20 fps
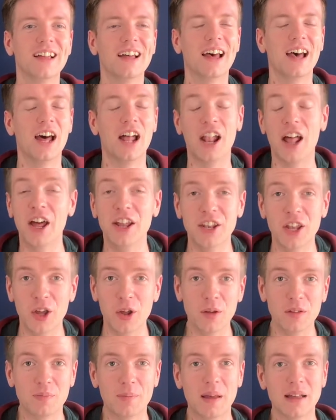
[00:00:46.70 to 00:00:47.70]
I know
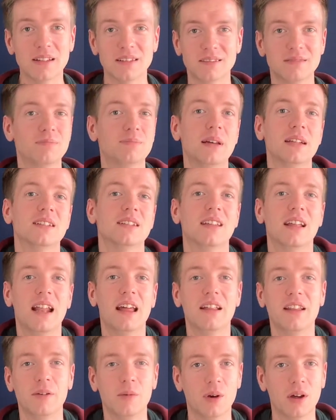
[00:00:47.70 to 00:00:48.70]
as better than
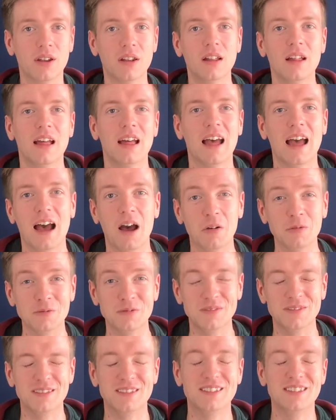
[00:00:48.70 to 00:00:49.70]
anyone how
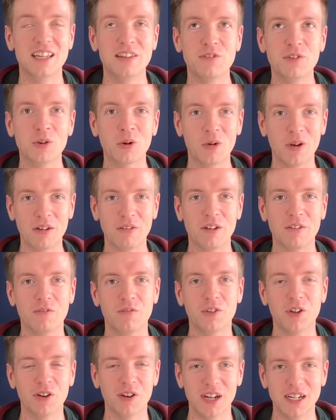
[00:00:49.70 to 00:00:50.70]
difficult and
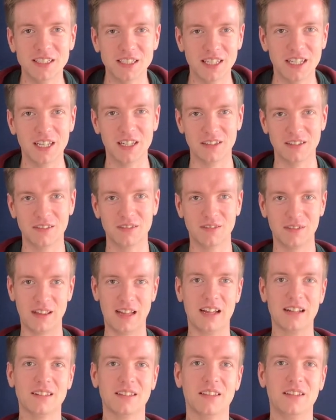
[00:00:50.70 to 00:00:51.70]
infuriating it is
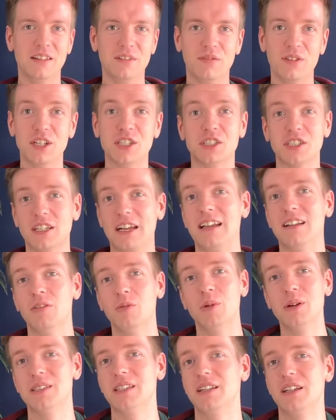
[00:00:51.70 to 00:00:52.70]
that the fish
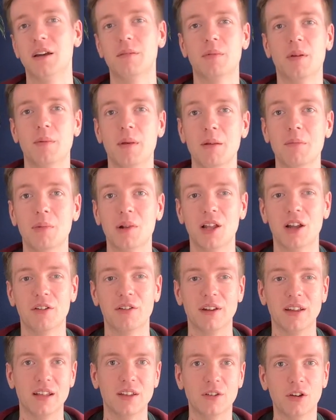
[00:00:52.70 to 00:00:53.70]
always end up a bit
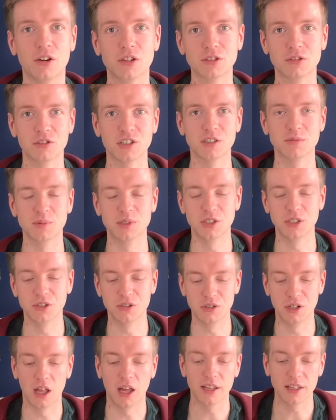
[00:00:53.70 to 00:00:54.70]
blurry and not as crisp as
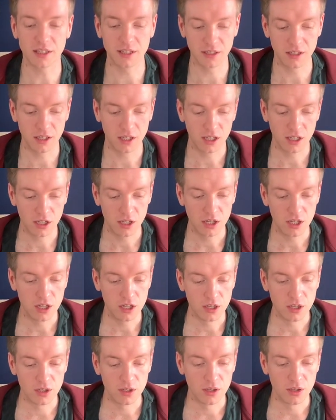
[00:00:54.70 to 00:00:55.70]
you'd like.
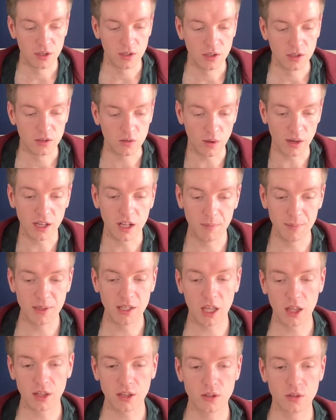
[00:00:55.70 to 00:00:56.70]
So I'm going to
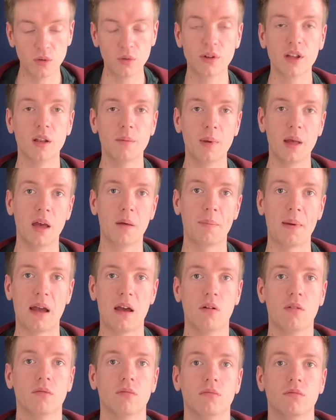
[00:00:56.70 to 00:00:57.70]
be talking a bit
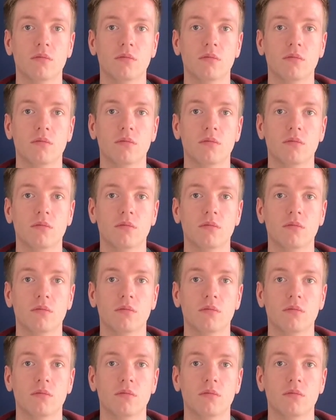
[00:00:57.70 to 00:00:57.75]
about